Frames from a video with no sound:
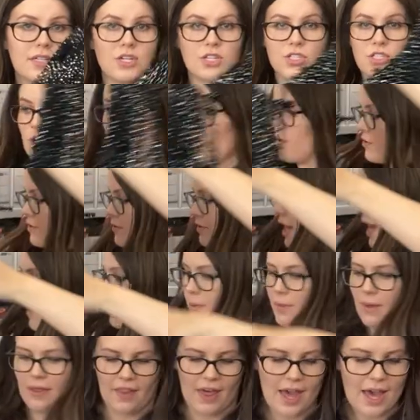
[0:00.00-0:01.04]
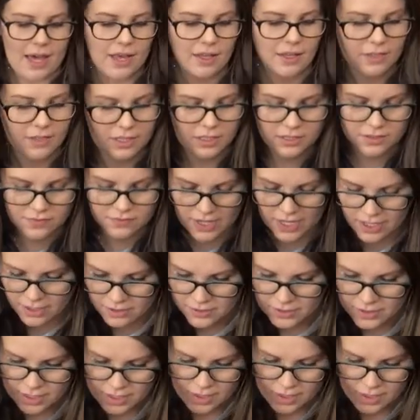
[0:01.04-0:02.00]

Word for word: So happy about that. That's fun.